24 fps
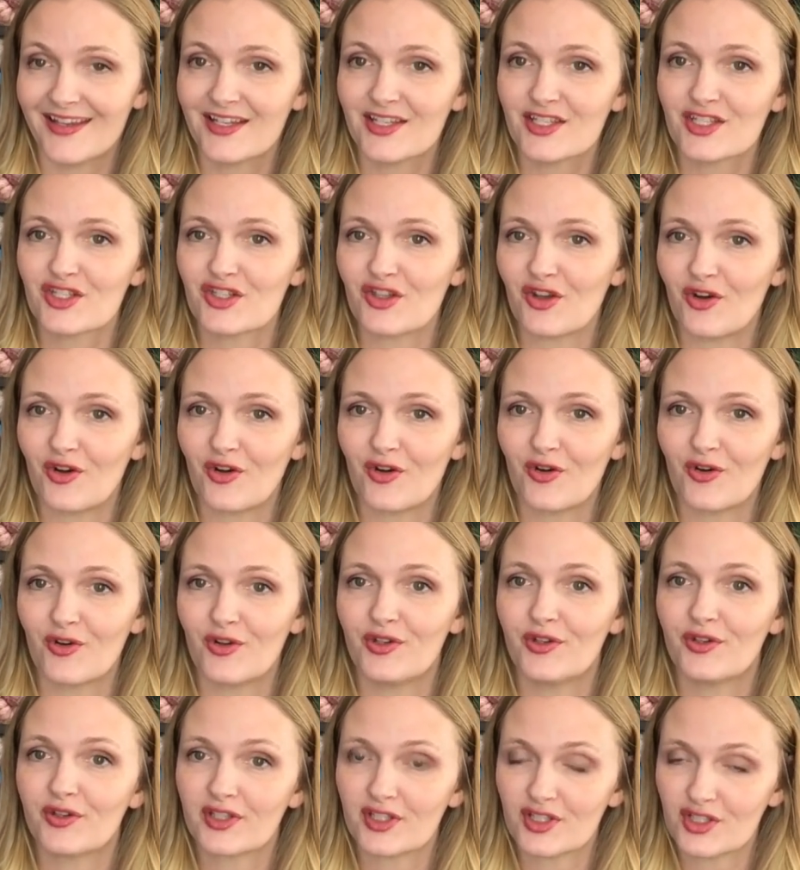So
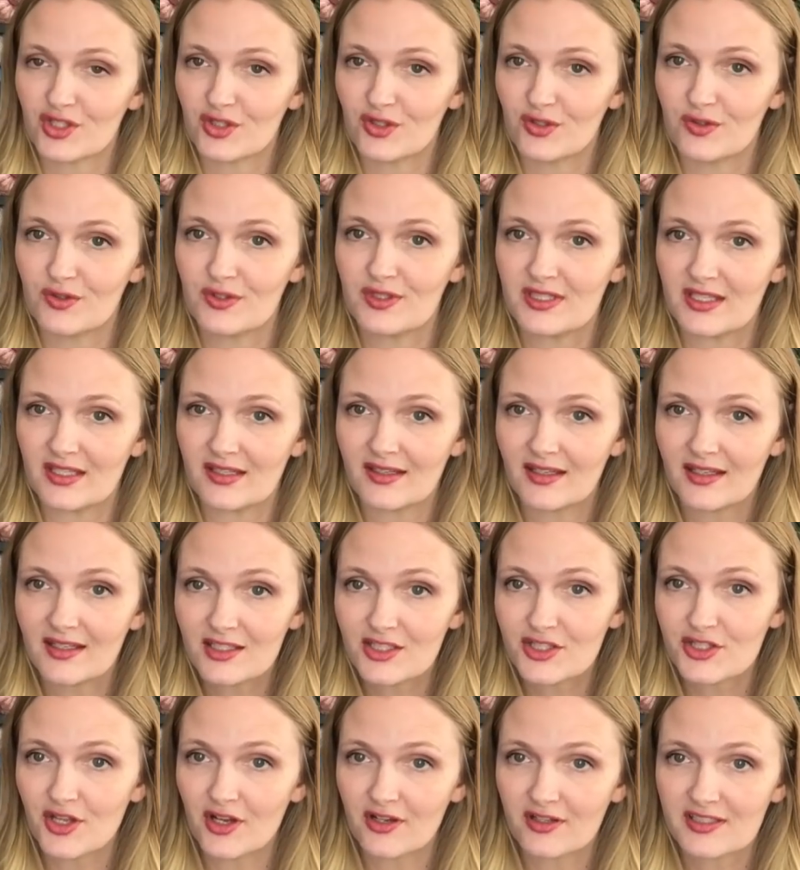you can choose an
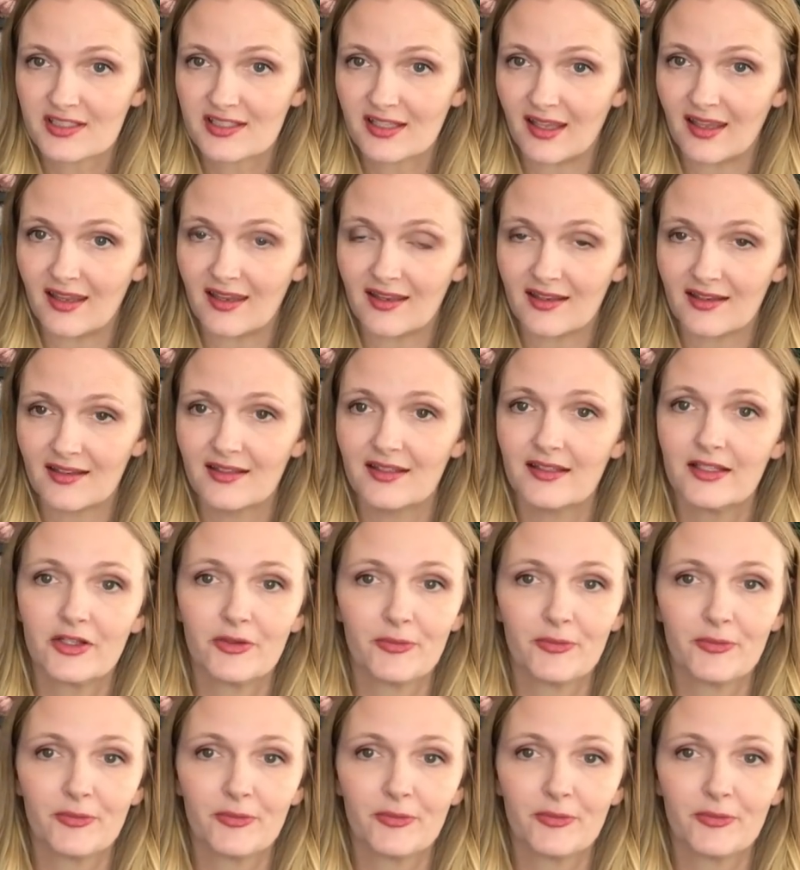in-stock skein.